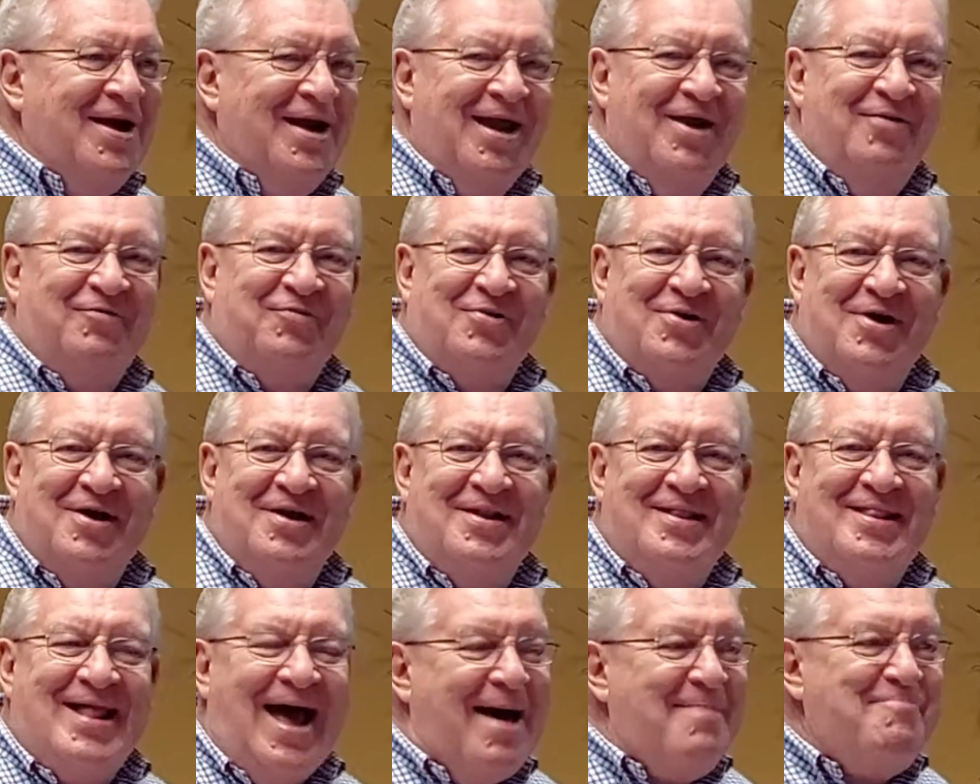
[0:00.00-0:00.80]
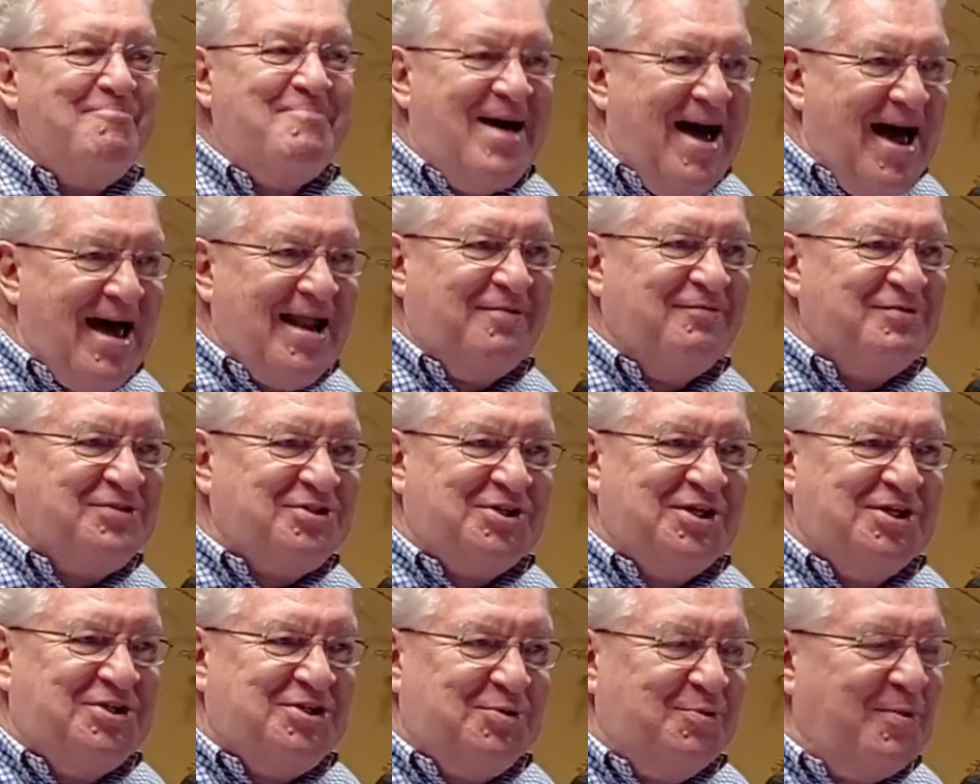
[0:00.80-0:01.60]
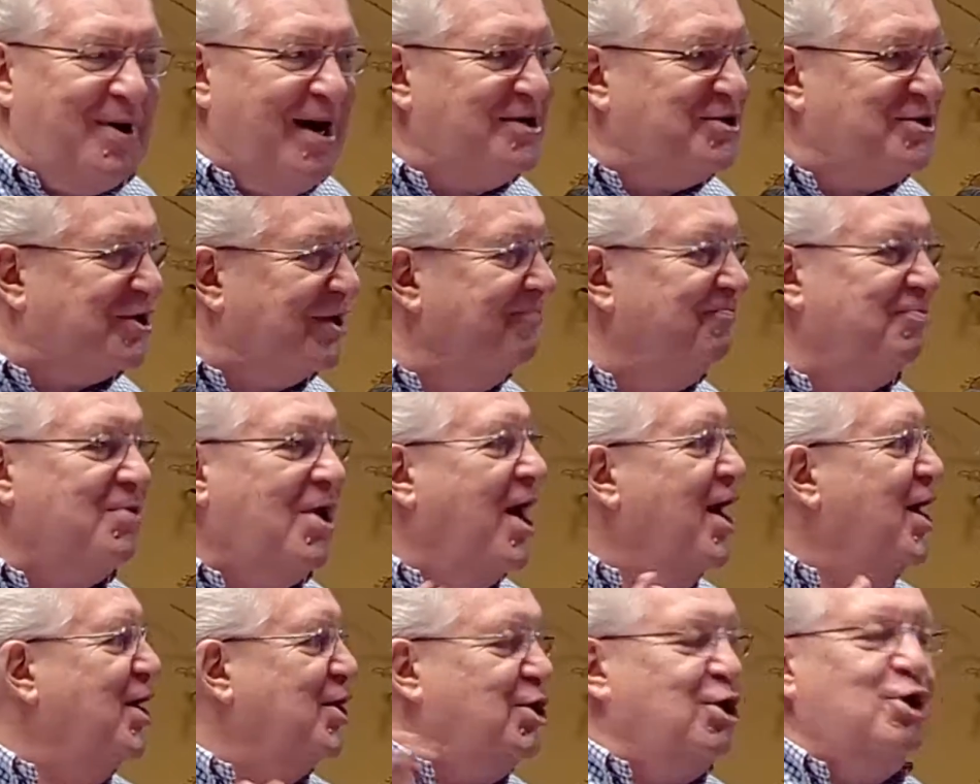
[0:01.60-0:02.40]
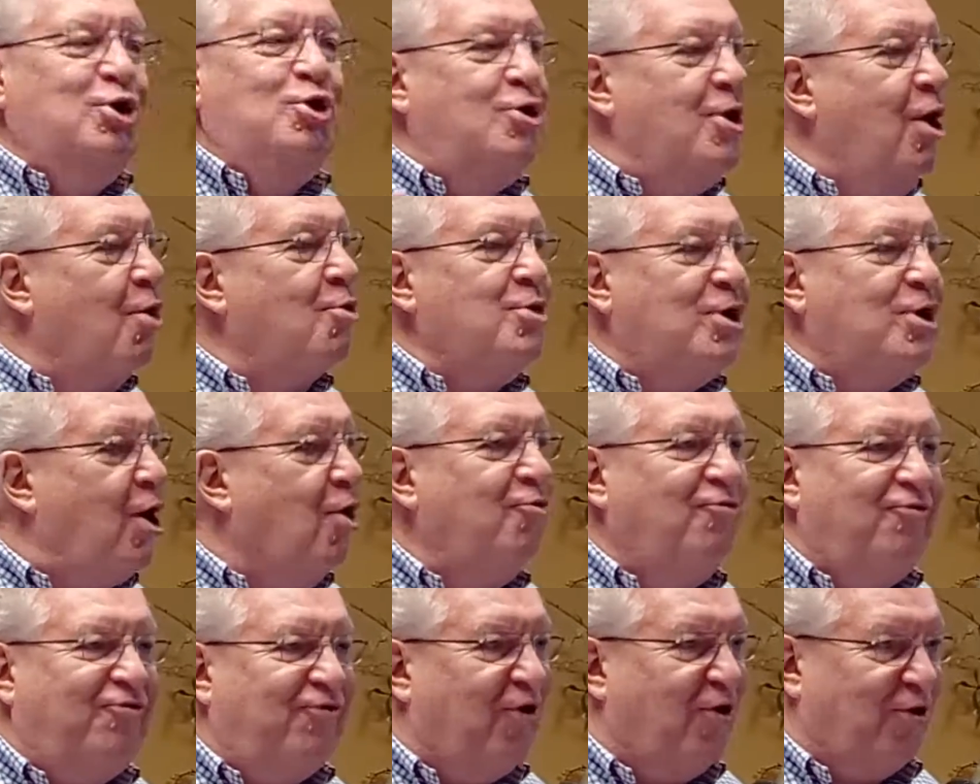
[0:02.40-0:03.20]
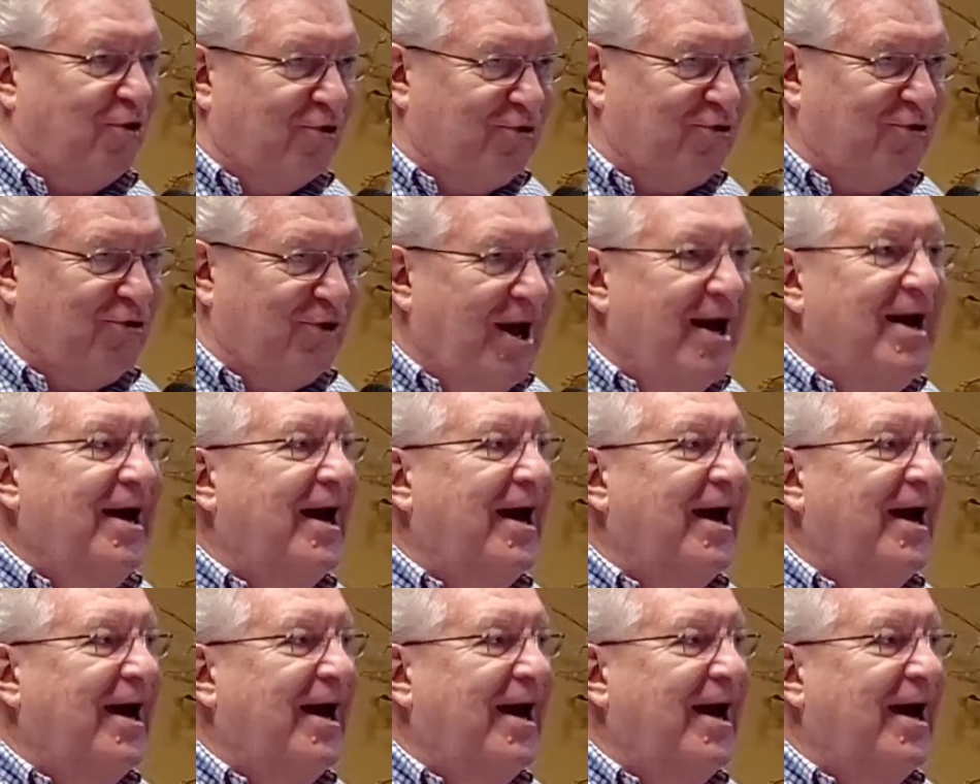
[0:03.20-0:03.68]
If you're in that bad of a situation, you don't go first.